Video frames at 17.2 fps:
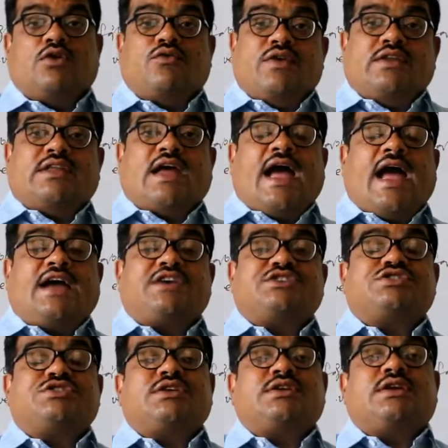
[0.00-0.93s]
when the
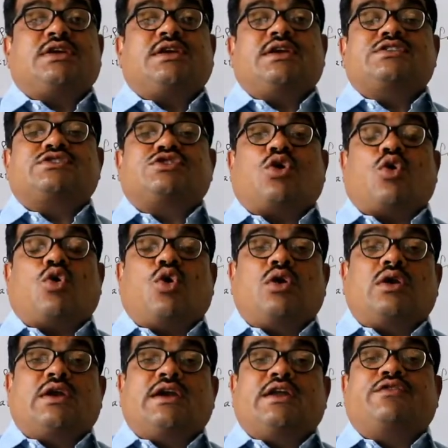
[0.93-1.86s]
action is
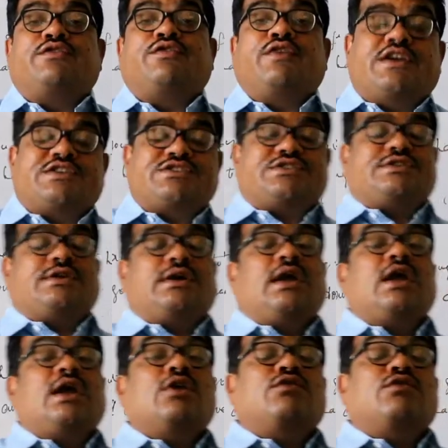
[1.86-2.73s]
already fixed,